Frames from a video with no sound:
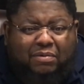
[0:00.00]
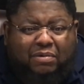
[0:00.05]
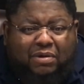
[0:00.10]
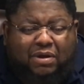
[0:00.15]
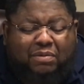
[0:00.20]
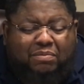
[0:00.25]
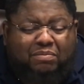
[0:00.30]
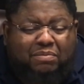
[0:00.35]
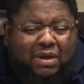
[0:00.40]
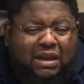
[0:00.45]

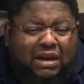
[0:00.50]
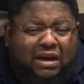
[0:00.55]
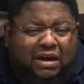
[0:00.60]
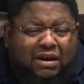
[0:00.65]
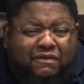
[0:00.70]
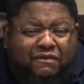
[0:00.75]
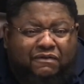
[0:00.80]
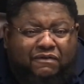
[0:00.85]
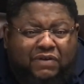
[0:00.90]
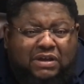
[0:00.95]
committed
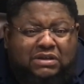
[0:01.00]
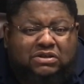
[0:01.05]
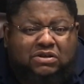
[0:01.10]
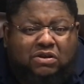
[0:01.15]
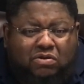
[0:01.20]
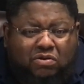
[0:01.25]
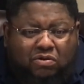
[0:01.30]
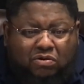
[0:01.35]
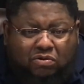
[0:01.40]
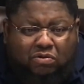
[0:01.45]
a
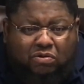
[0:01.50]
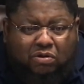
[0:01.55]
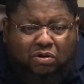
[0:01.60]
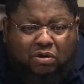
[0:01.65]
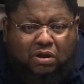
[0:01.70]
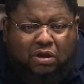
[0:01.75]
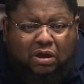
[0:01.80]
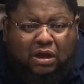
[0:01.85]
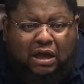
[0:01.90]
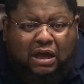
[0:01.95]
physical
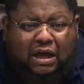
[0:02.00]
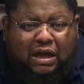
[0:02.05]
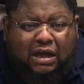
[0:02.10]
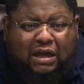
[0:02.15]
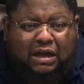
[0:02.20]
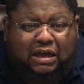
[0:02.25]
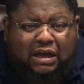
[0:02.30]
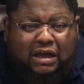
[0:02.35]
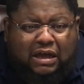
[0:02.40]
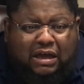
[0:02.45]

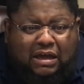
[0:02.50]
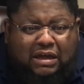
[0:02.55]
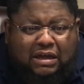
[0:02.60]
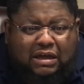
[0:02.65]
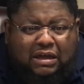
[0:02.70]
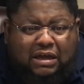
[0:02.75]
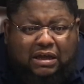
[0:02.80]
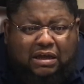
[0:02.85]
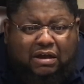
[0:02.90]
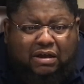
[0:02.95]

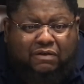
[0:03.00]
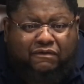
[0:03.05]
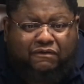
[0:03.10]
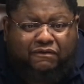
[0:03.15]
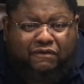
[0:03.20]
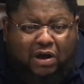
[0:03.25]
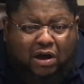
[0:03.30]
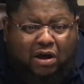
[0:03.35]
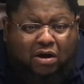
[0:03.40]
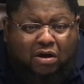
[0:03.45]

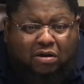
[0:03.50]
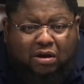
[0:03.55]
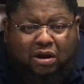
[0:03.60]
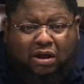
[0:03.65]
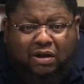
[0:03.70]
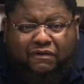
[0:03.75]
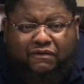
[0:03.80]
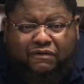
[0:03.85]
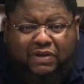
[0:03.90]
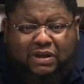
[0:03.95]
fall
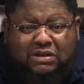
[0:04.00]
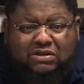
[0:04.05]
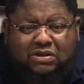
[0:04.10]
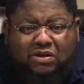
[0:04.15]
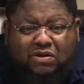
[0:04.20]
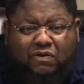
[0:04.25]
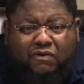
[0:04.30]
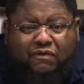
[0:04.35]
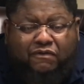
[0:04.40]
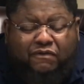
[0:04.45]
or
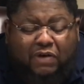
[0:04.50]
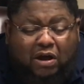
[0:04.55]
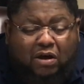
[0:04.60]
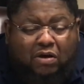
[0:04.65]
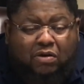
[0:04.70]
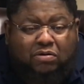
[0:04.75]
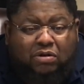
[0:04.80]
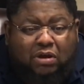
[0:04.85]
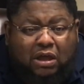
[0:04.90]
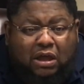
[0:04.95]
physical
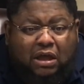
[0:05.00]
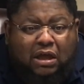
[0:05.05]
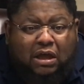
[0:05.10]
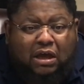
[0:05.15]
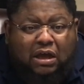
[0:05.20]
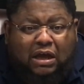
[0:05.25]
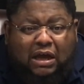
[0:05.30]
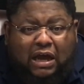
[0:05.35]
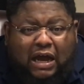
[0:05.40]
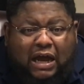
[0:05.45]
fault,
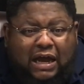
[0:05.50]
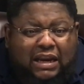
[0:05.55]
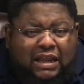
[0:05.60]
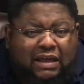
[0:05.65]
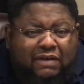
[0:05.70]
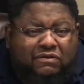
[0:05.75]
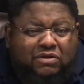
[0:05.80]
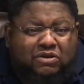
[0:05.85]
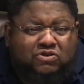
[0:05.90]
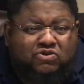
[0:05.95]
God
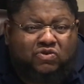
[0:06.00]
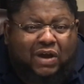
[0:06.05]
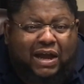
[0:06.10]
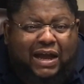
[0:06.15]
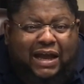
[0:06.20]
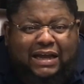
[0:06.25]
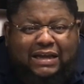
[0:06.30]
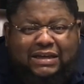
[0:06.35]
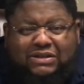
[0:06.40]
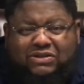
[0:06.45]
even
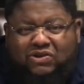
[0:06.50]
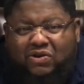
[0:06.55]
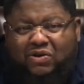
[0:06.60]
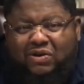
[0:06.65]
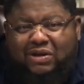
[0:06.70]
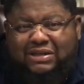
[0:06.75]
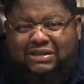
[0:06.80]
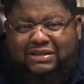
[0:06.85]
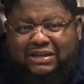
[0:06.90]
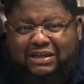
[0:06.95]
tries
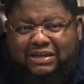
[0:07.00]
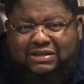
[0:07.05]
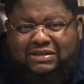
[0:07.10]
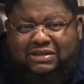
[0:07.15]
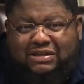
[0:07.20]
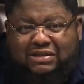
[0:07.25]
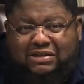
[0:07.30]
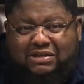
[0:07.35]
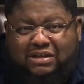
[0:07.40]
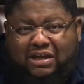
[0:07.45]
your
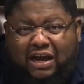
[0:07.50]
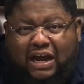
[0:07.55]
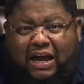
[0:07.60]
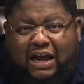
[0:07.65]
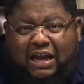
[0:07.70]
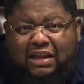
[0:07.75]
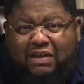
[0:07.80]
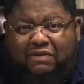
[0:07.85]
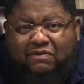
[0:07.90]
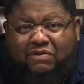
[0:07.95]
intentions.
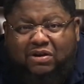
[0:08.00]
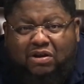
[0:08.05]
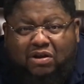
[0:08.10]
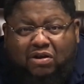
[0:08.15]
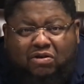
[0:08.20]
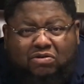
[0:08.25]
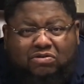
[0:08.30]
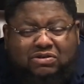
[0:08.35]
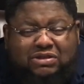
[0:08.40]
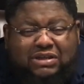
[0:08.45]
God even
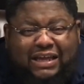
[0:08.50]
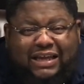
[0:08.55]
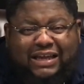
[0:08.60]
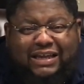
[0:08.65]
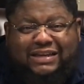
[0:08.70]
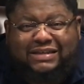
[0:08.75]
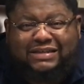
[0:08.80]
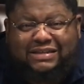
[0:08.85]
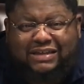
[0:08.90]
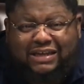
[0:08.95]
knows the
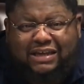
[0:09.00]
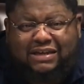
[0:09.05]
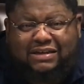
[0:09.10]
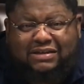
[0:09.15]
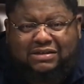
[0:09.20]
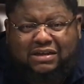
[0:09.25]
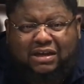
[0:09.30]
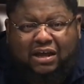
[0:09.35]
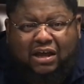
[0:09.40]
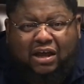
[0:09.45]

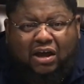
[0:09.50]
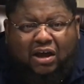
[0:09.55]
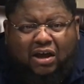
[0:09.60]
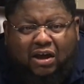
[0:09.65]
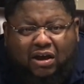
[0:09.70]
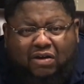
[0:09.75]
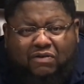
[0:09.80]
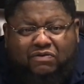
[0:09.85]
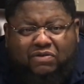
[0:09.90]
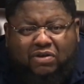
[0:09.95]
intents
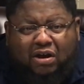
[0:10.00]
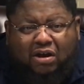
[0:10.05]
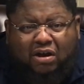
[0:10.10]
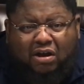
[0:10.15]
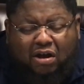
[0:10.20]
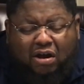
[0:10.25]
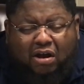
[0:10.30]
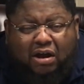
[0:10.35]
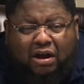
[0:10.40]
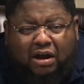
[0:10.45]
of your
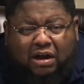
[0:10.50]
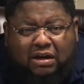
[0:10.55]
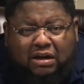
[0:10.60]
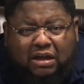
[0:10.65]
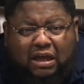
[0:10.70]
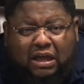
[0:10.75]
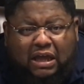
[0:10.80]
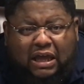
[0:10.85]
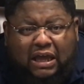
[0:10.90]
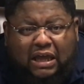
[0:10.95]
heart.
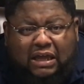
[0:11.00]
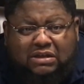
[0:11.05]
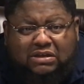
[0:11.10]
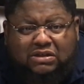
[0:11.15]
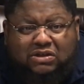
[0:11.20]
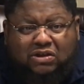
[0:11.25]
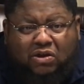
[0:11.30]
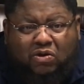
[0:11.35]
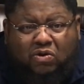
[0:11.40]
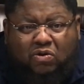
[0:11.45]
And
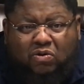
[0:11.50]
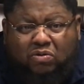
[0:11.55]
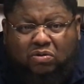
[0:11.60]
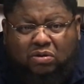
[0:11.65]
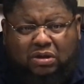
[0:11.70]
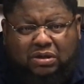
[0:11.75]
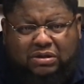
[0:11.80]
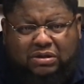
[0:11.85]
so